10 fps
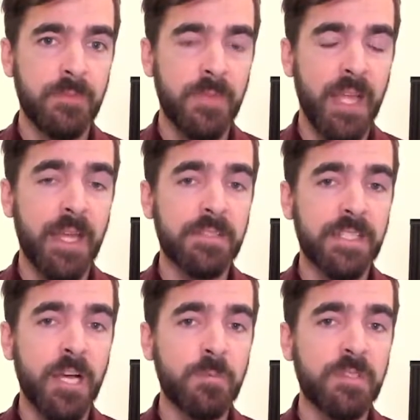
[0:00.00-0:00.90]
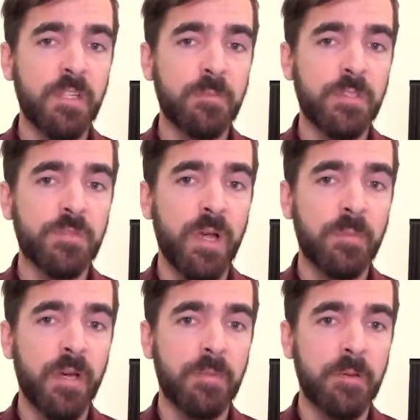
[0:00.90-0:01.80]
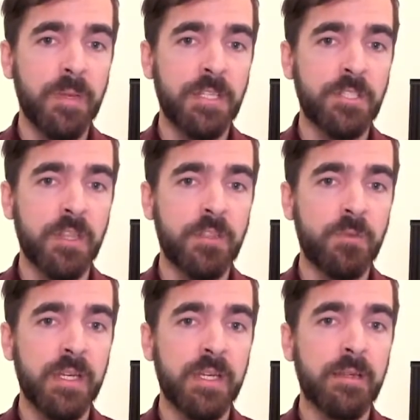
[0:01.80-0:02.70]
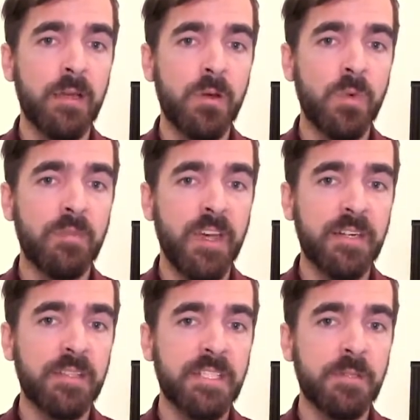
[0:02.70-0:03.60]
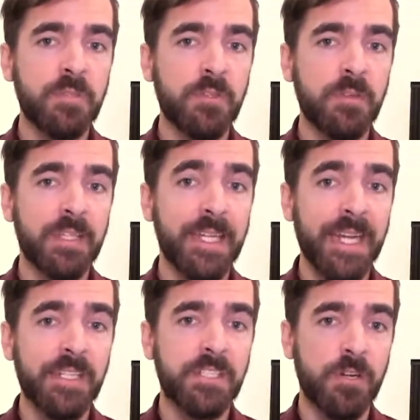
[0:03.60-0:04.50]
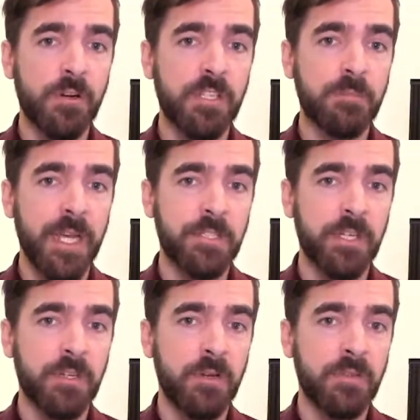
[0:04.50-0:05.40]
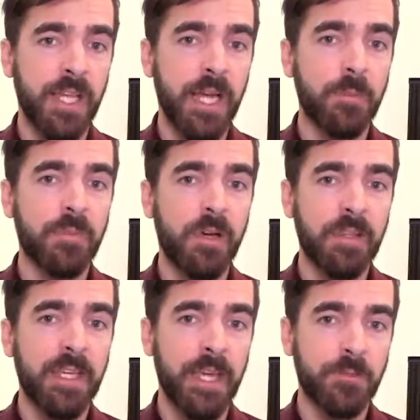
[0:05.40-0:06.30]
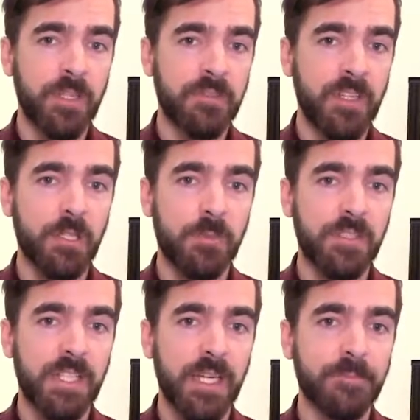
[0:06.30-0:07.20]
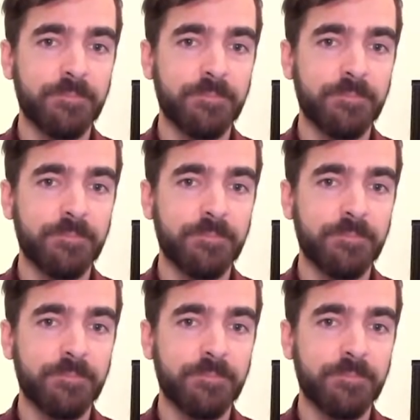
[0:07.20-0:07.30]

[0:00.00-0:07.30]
And to help developers ramp up on paging 3, we've added a simpler Getting Started Paging Code Lab on the Android developers site.